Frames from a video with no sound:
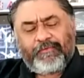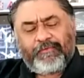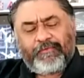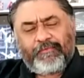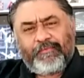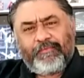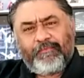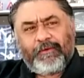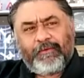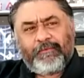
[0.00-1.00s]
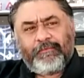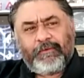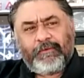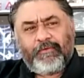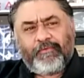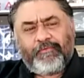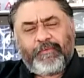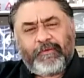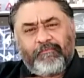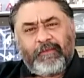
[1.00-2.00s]
He pulls out a paper and he starts,
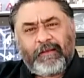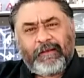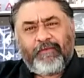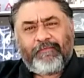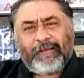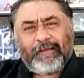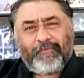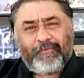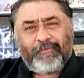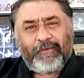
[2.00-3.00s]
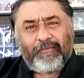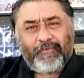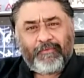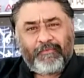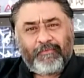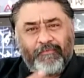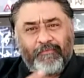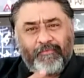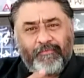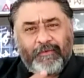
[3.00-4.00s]
you know, goes, but I need
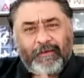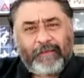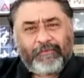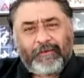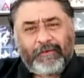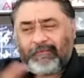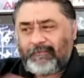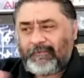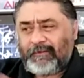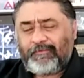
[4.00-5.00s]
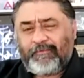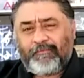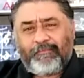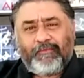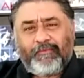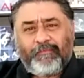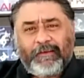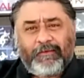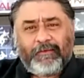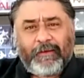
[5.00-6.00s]
to find out and see if you can
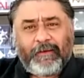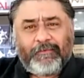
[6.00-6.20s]
handle it.